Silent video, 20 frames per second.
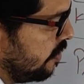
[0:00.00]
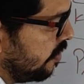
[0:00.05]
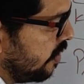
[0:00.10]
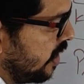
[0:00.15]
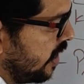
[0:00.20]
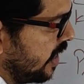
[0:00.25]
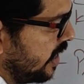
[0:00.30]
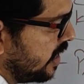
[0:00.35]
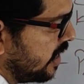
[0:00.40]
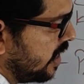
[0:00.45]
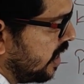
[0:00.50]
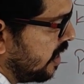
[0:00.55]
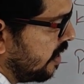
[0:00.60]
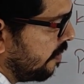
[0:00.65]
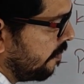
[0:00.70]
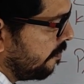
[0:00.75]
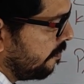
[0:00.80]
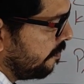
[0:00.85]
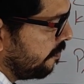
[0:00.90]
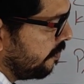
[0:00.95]
to
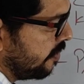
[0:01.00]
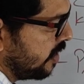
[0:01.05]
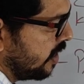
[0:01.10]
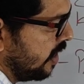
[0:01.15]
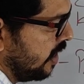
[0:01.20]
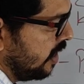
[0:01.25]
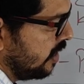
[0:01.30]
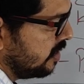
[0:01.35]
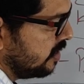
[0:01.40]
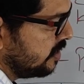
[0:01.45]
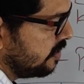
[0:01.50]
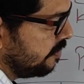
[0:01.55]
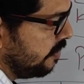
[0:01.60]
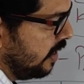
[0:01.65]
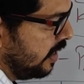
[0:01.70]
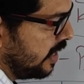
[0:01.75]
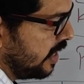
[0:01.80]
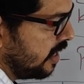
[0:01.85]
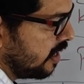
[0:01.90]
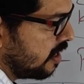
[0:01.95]
ik, this
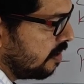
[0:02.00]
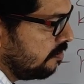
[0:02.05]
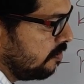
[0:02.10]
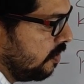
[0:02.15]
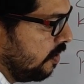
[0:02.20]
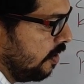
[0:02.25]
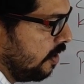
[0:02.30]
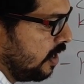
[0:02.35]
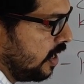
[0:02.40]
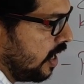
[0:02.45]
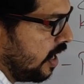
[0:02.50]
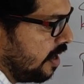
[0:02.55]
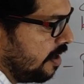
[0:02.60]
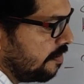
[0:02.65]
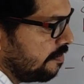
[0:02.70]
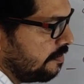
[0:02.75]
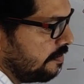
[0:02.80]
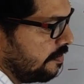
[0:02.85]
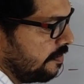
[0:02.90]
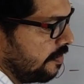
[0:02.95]
will take a more
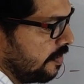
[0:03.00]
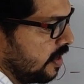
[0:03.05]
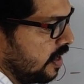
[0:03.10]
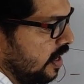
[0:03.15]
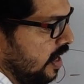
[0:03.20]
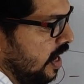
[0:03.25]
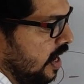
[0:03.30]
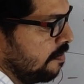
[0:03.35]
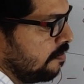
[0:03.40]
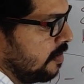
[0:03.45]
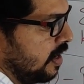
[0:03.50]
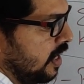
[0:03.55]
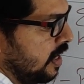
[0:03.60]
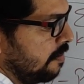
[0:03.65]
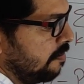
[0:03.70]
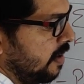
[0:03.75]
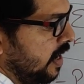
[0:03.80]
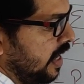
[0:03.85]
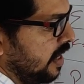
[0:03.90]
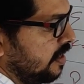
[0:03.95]
time
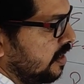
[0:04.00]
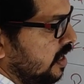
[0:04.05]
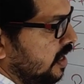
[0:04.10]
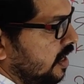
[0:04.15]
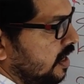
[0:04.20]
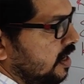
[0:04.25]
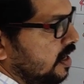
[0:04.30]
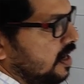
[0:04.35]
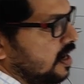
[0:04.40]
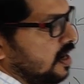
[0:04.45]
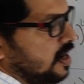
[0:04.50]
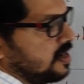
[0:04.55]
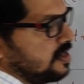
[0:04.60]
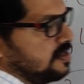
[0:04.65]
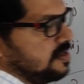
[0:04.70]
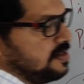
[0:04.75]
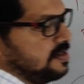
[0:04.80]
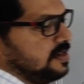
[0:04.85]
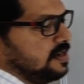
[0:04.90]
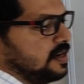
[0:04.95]
multiplying the
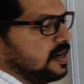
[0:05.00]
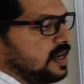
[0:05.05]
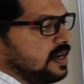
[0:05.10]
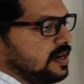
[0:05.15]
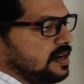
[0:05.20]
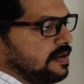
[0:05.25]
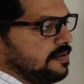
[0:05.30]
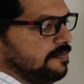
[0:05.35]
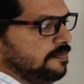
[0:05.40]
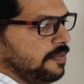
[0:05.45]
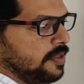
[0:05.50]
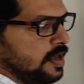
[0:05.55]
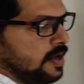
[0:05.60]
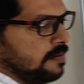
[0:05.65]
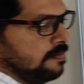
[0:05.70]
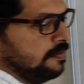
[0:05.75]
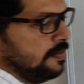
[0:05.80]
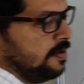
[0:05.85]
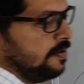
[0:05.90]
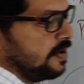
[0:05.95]
transition rate.
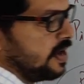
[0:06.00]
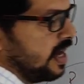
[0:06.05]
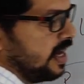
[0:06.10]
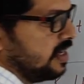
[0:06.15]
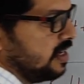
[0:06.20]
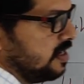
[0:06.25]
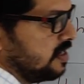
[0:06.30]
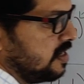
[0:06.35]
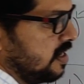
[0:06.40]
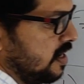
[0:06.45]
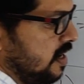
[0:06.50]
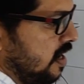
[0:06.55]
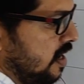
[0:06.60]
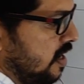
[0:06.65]
Mu kj is a